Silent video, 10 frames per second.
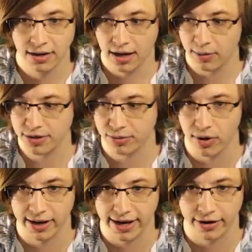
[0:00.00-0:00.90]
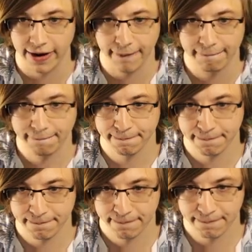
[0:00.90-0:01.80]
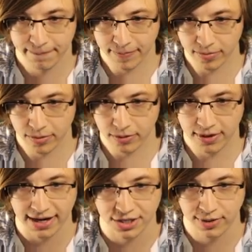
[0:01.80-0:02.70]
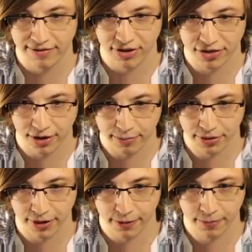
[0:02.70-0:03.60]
I went to the wrong area. Okay, I do have the thumper, though.